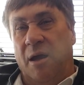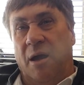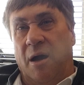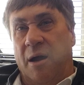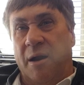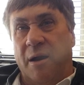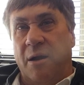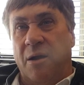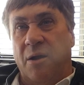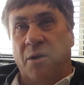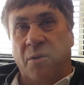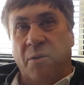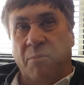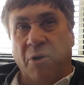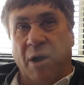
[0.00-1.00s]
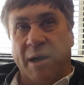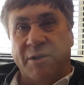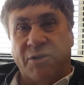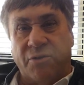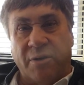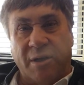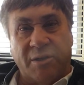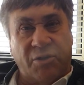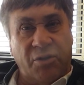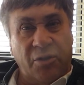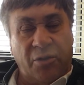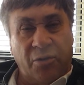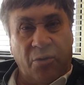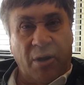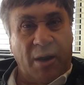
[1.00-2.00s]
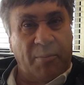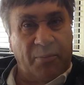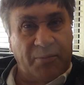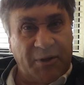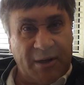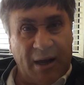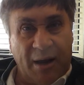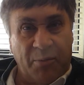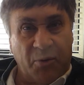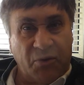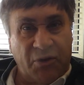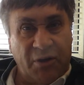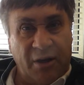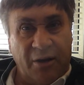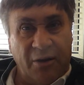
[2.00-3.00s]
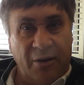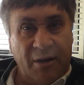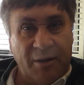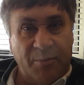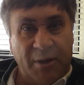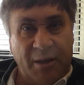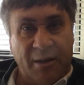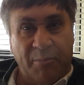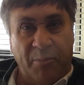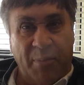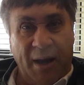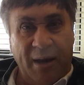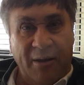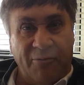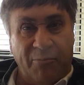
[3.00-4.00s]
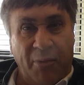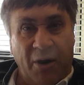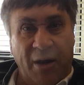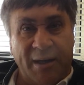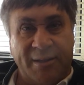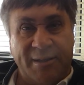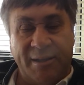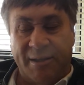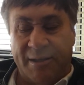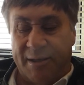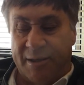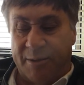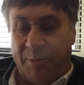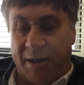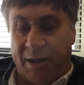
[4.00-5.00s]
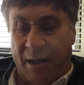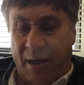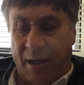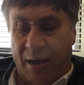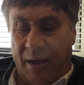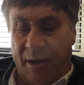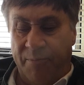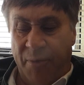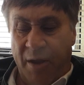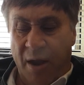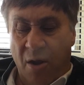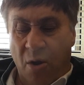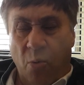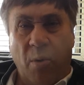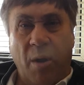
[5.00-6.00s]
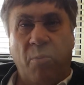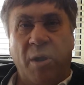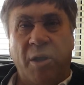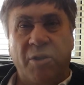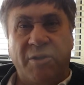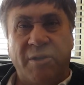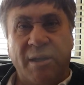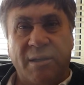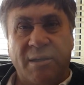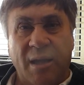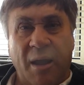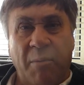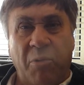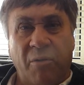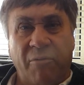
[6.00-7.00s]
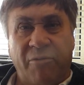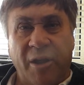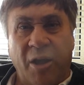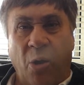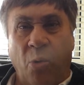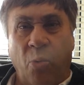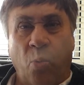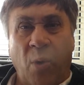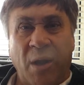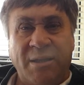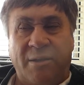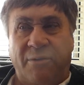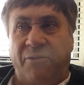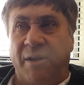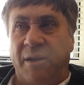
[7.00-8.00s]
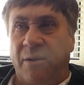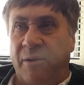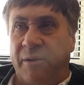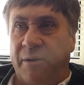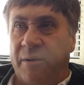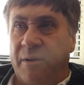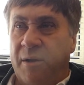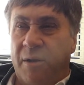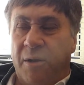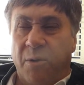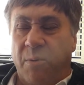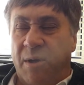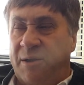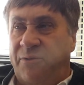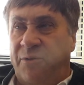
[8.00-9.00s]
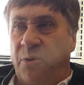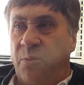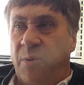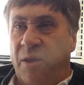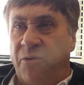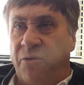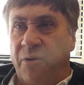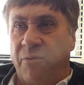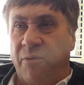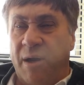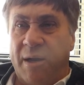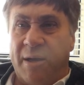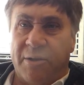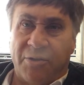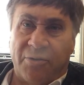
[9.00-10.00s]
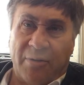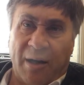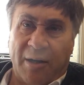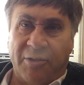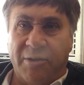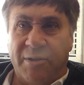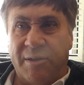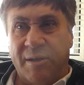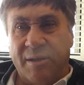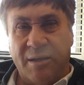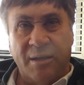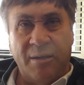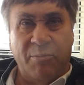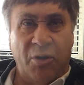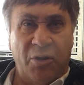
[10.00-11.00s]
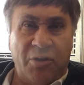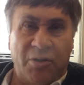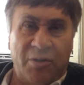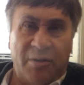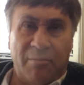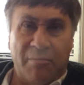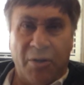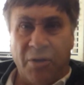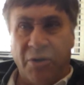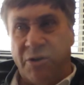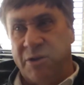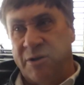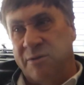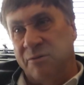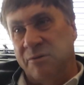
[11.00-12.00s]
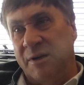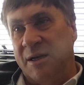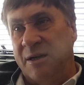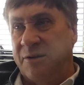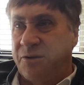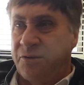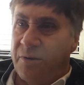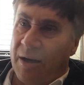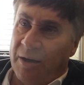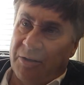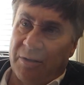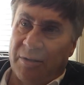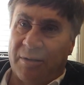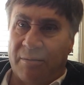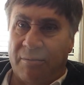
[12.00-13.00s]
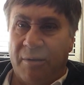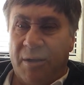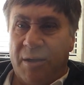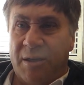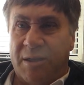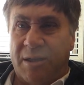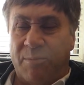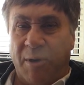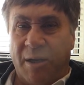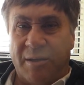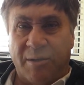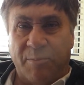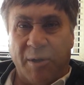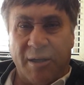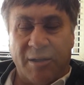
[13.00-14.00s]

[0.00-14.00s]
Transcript: I don't know the brains trust who thought up stapled securities, but the bane of my existence, particularly when we use the example of the old Westfield. And Westfield went through reconstructions and demergers and mergers and reconstructions and split.